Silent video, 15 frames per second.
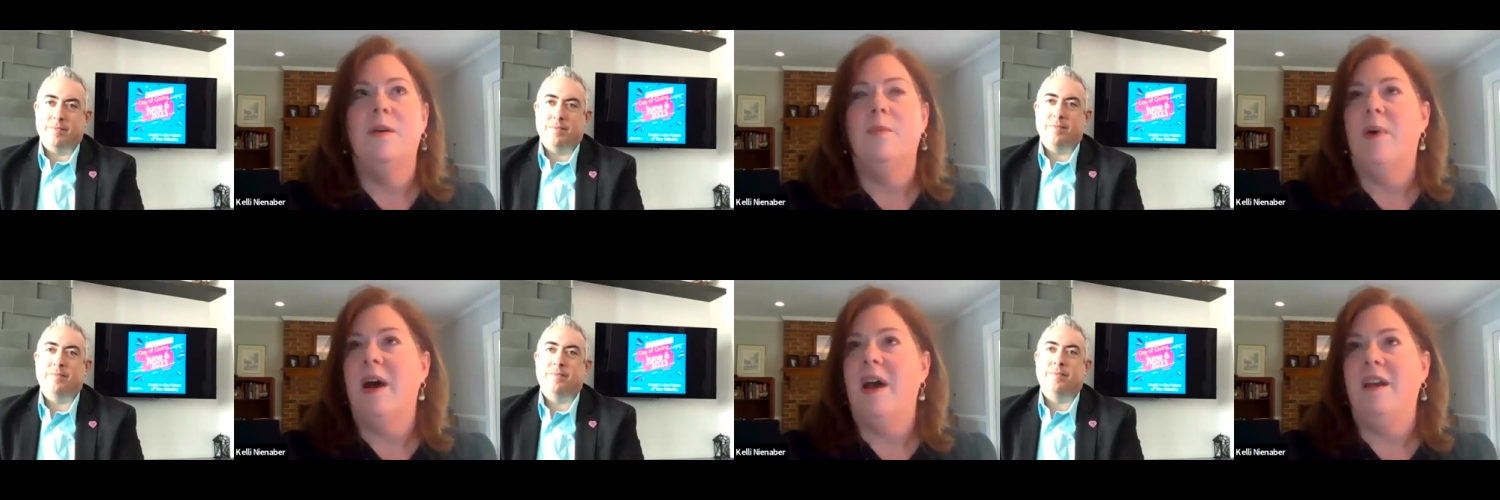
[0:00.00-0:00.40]

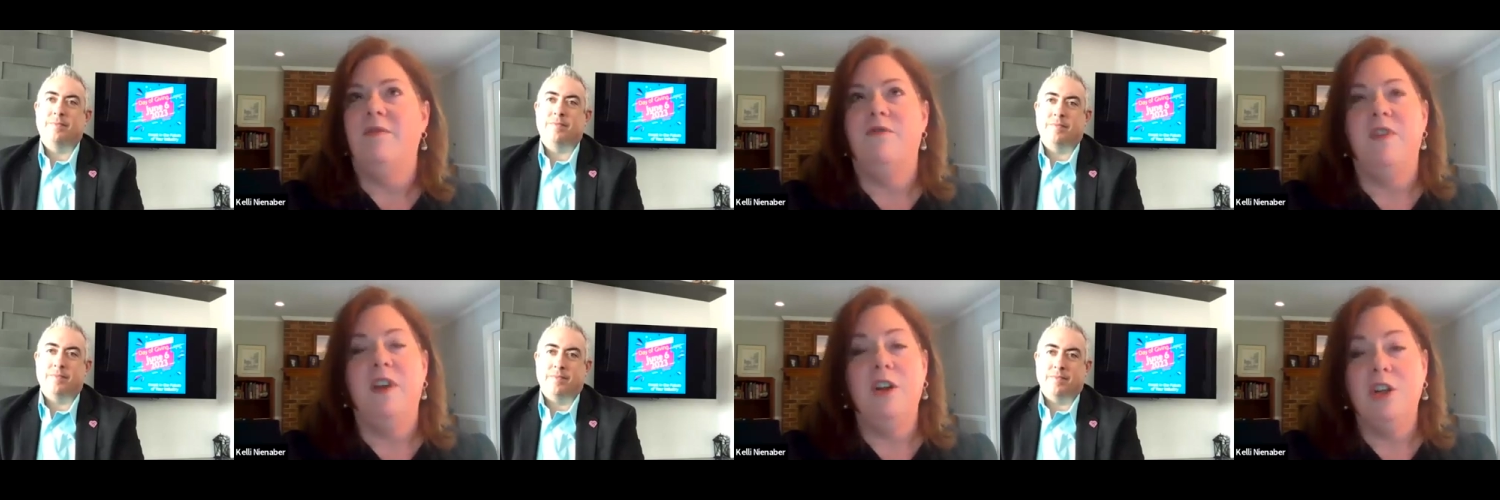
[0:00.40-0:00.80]
Speaker 1: by
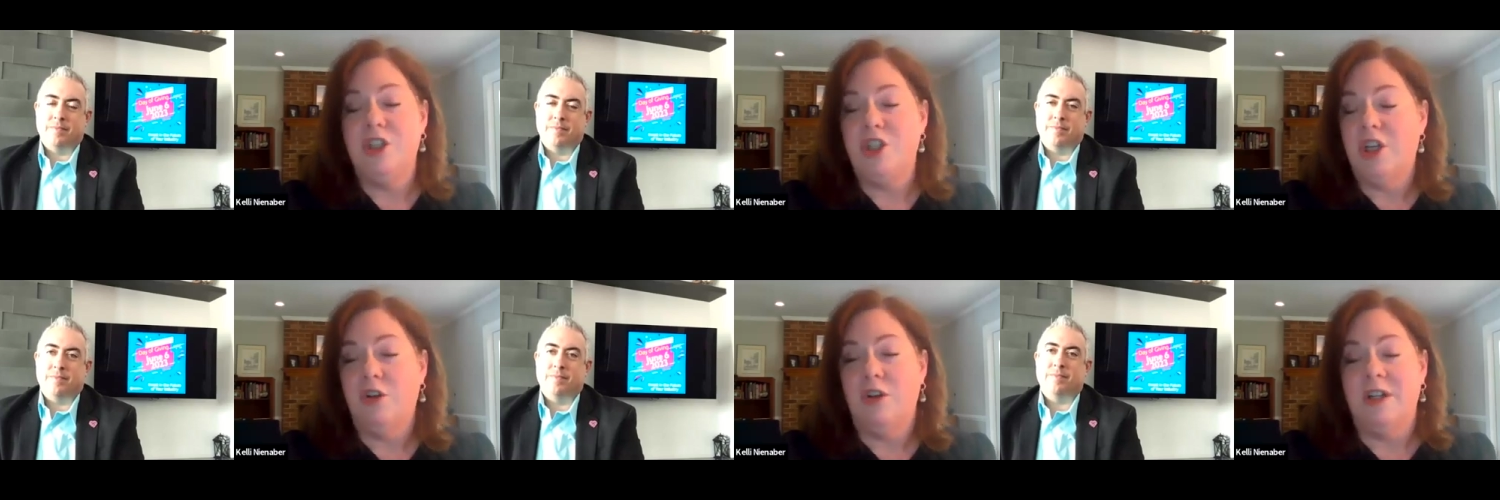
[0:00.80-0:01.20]
very
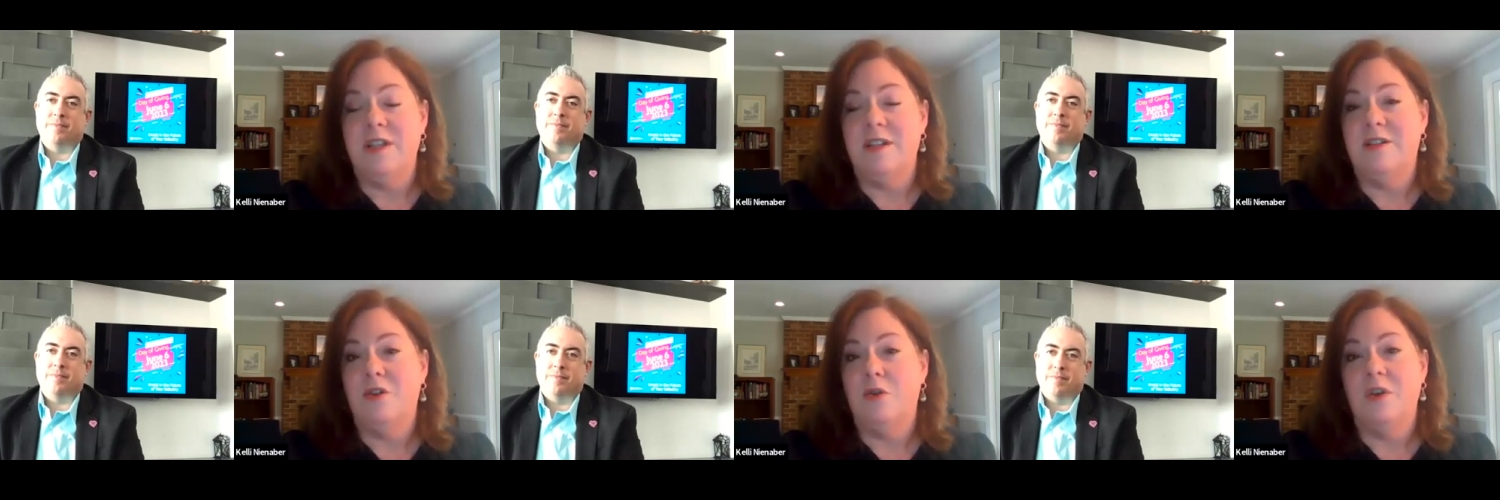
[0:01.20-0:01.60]

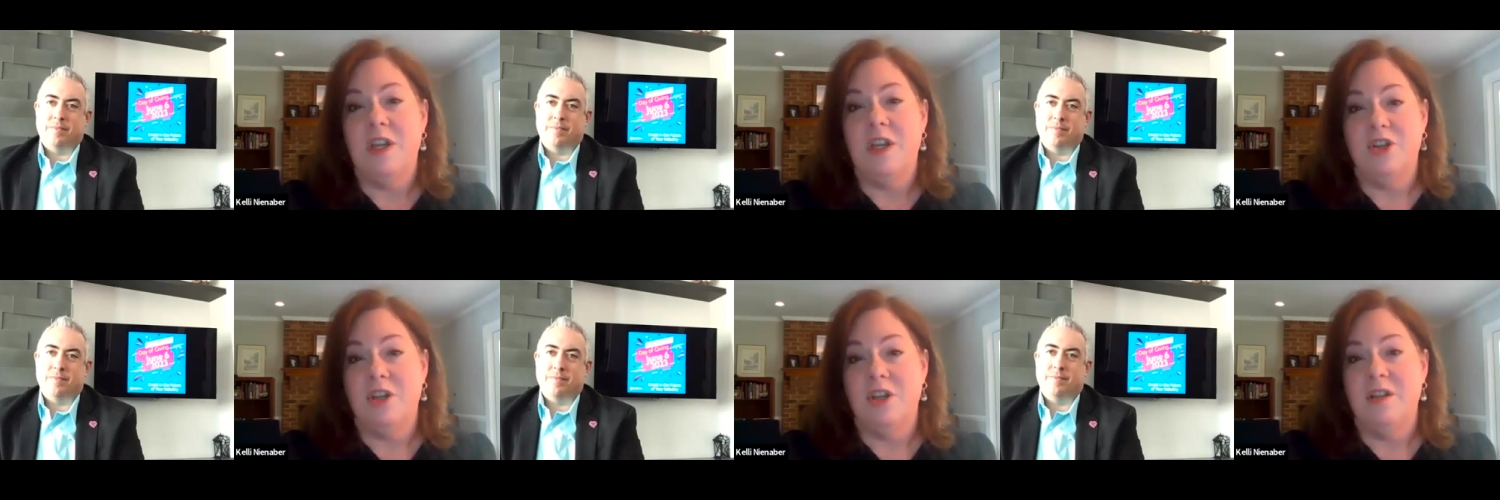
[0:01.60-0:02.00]
generous
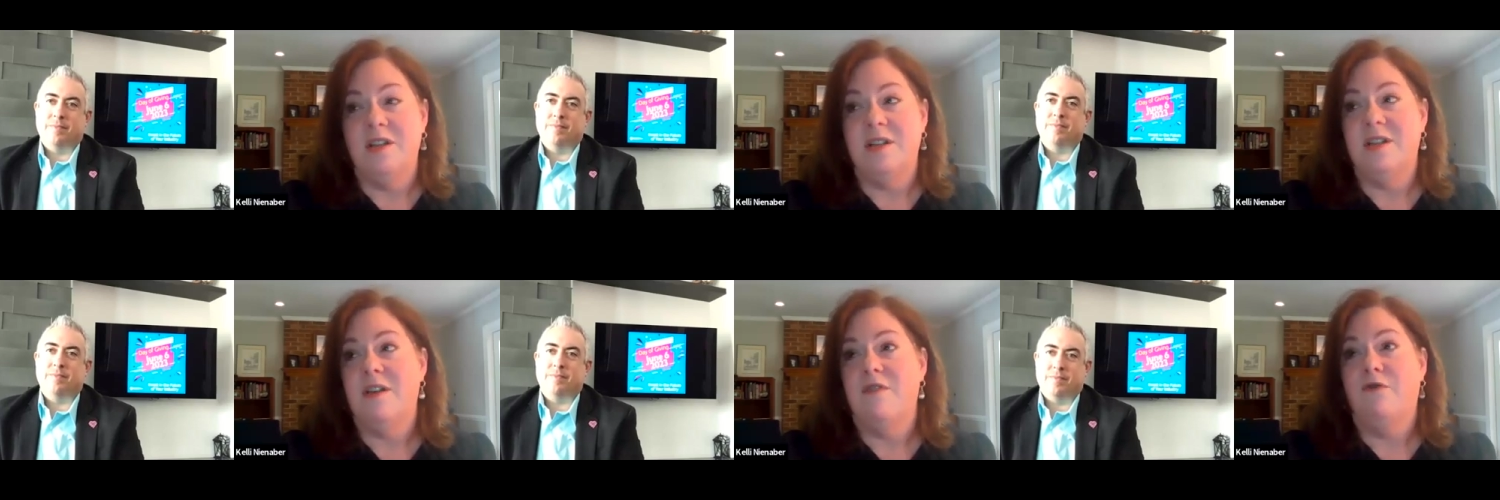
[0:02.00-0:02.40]

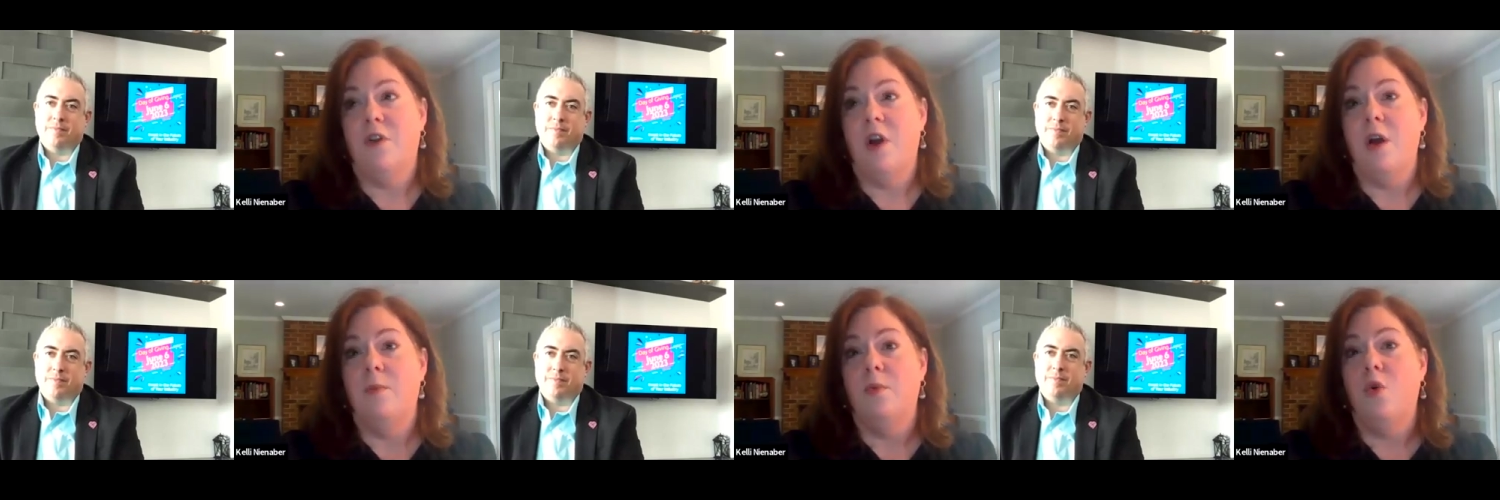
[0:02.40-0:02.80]
donations
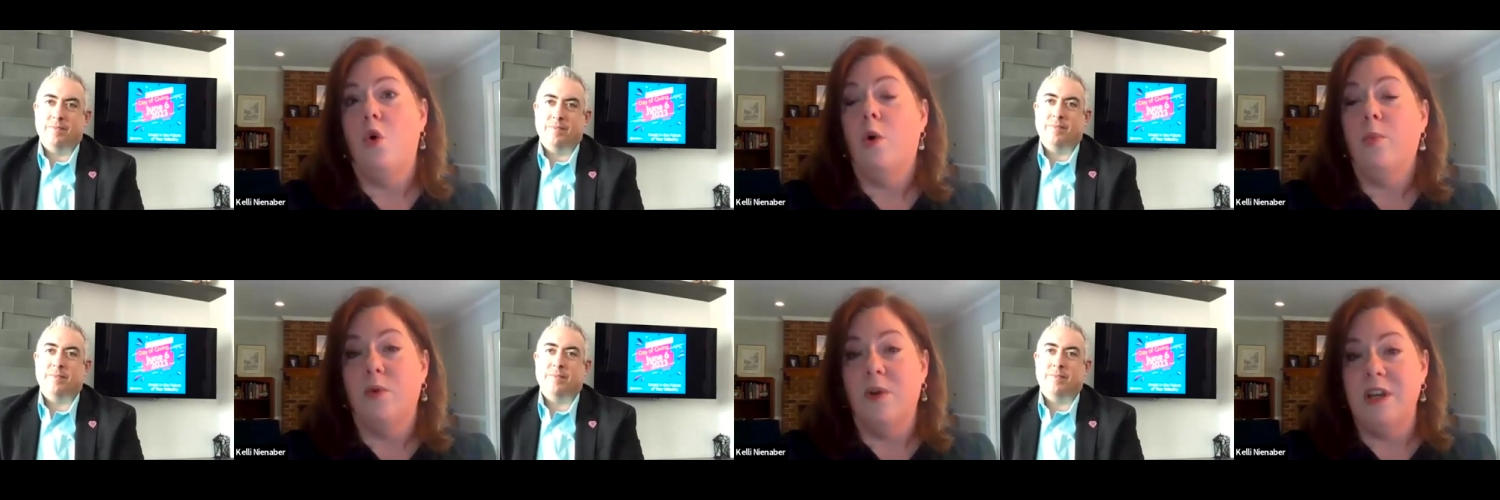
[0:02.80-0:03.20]
from
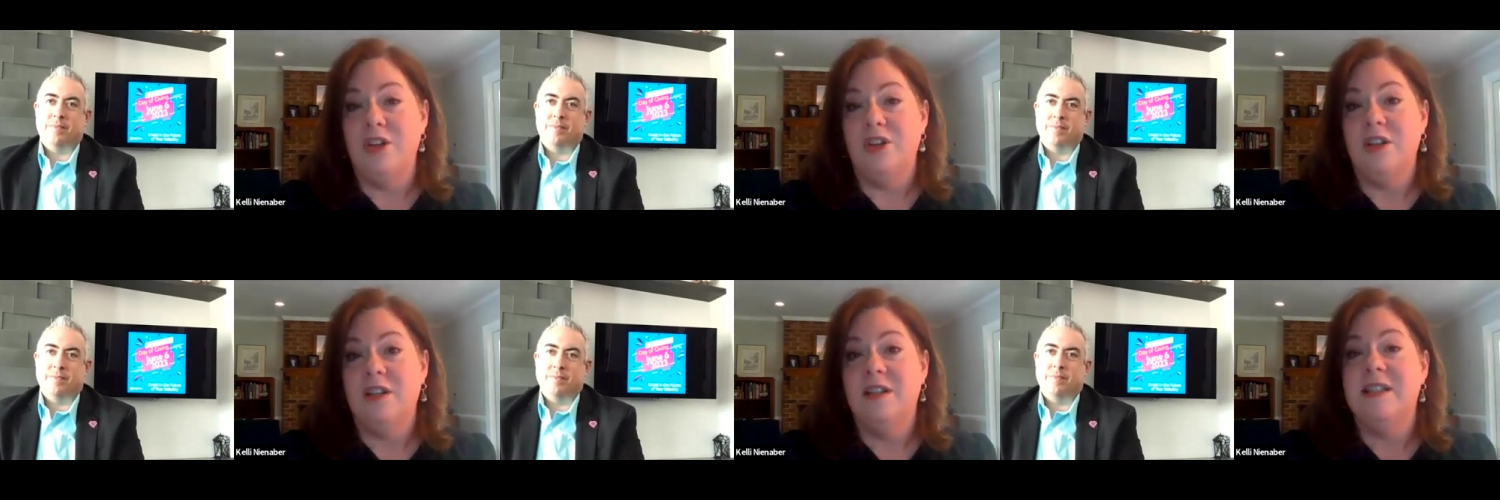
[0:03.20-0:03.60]

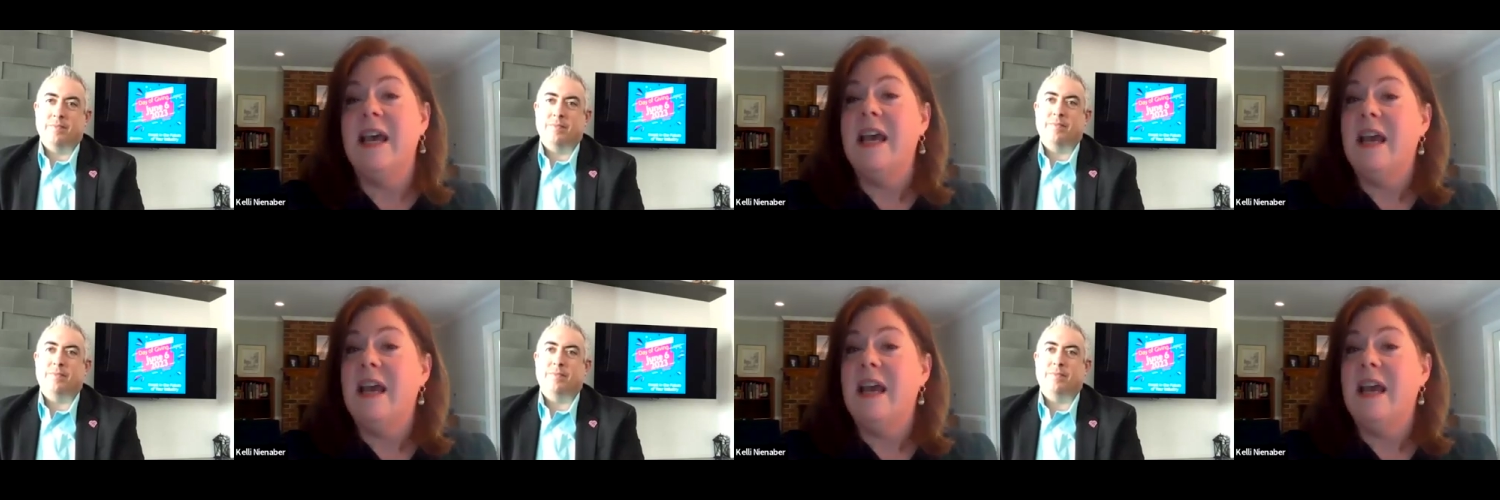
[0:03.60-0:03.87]
corporations